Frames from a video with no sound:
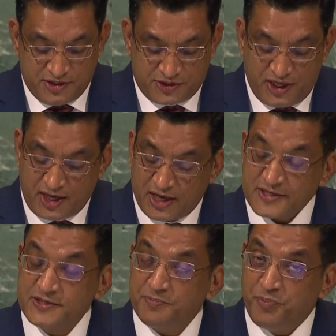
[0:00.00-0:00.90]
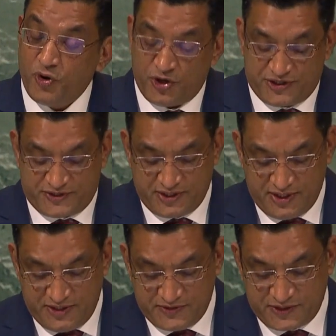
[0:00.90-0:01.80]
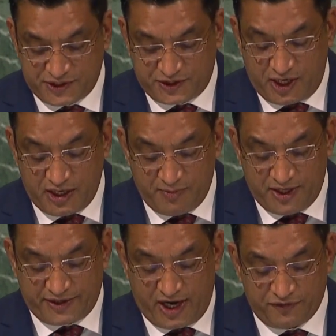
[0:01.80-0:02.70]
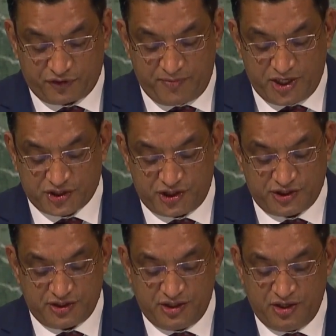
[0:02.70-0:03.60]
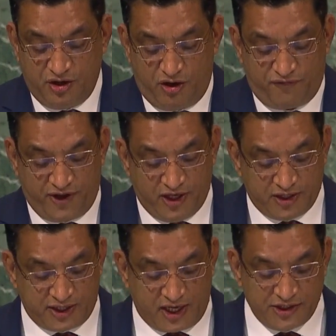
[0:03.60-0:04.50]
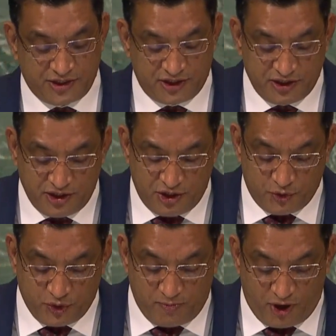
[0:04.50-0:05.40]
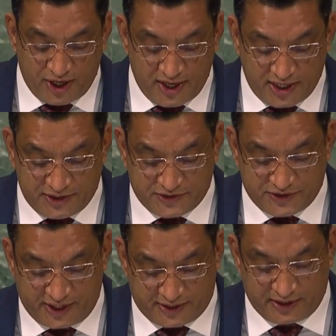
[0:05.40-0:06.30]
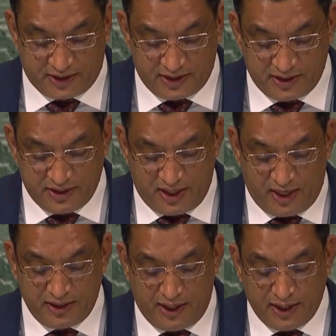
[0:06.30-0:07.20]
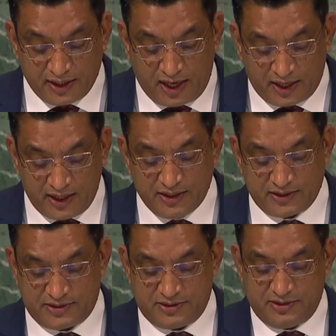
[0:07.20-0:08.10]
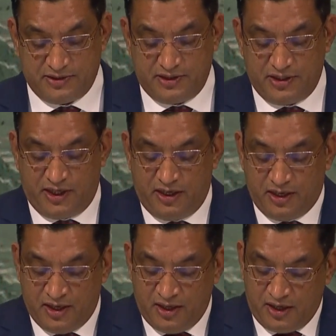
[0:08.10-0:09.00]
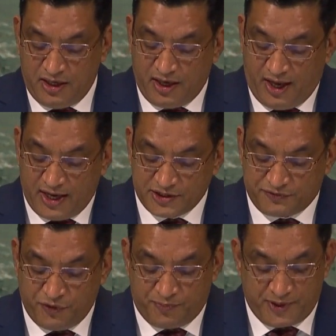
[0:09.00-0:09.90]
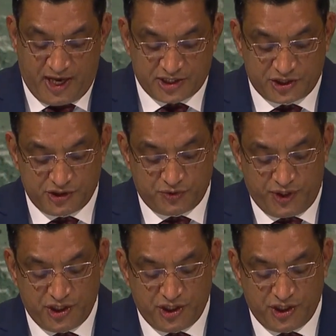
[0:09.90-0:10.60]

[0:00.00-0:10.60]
Sri Lanka supports sustainable transformation of agriculture to a modernized sector and encourages enhanced food production to